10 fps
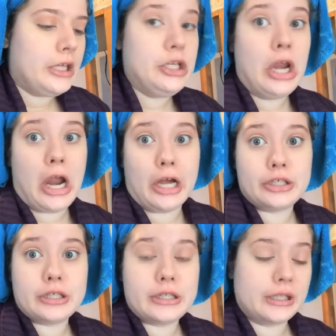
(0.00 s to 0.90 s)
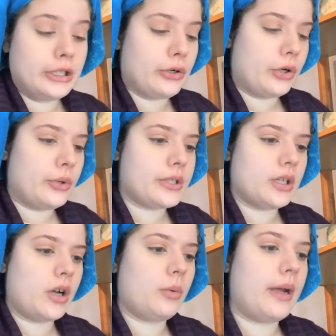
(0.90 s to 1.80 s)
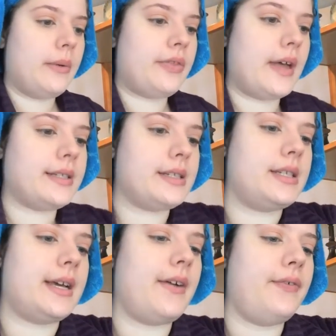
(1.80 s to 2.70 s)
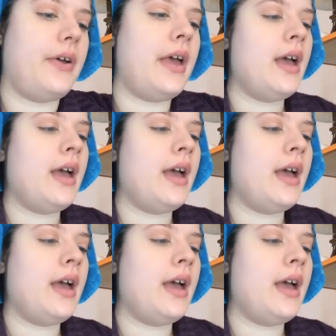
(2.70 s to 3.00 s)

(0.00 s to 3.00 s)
yeah, just a little goes a long way with that stuff.